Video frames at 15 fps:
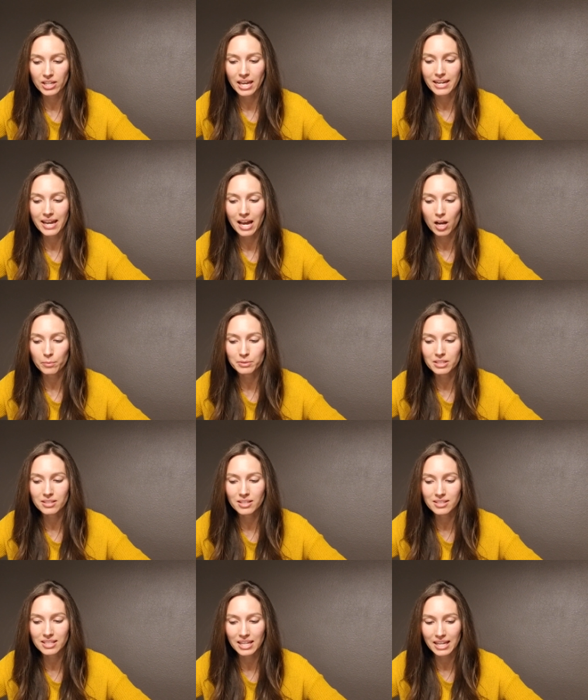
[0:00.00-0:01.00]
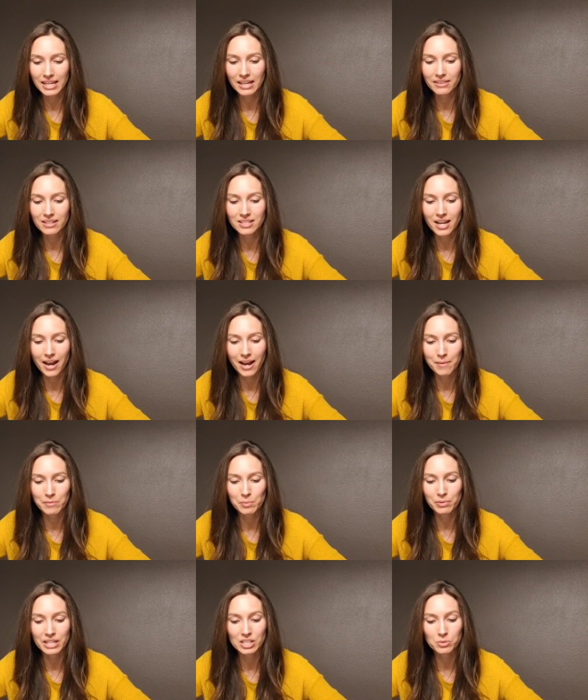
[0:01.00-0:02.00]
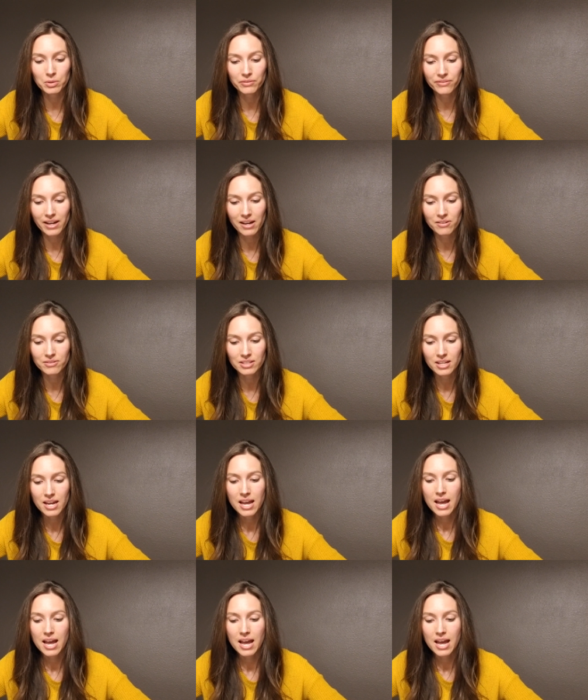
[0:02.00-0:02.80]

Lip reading: and helped to dig at the time the plates were found.